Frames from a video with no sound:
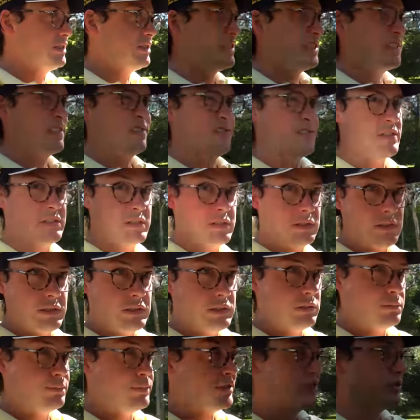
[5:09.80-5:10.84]
I find a
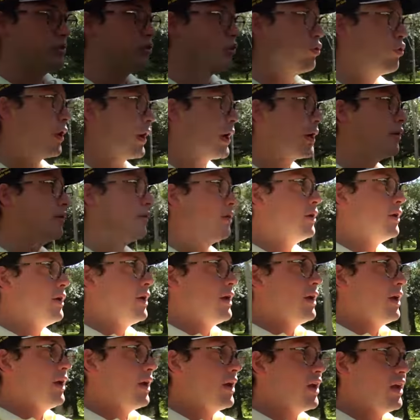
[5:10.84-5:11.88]
little bit annoying,
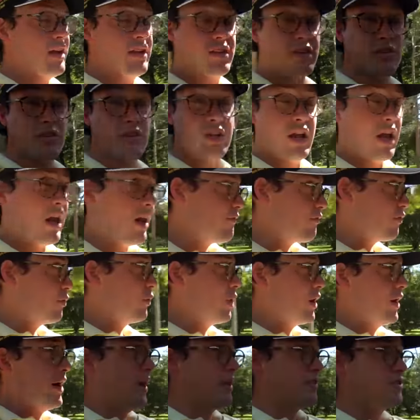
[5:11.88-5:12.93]
it
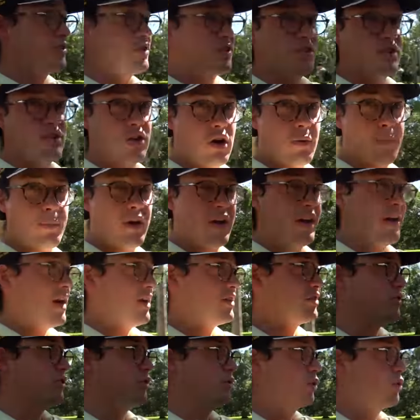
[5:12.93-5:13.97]
everyone has to stop and
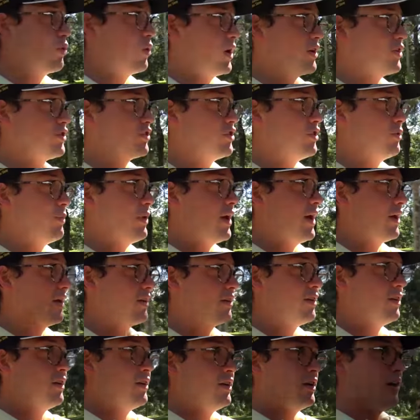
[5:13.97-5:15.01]
ask you a question about it.